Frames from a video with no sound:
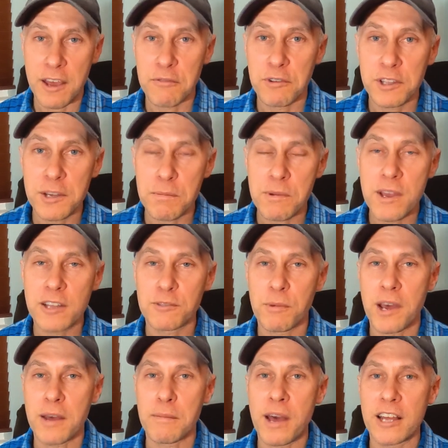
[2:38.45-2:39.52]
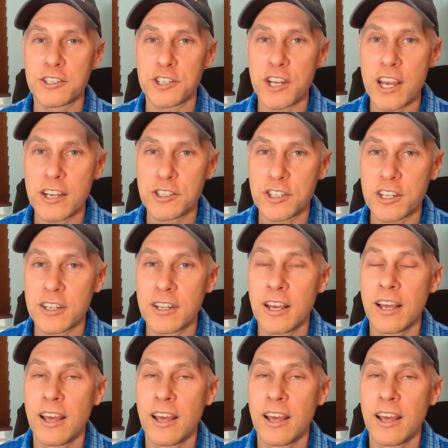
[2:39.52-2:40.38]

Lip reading: It really piqued my imagination.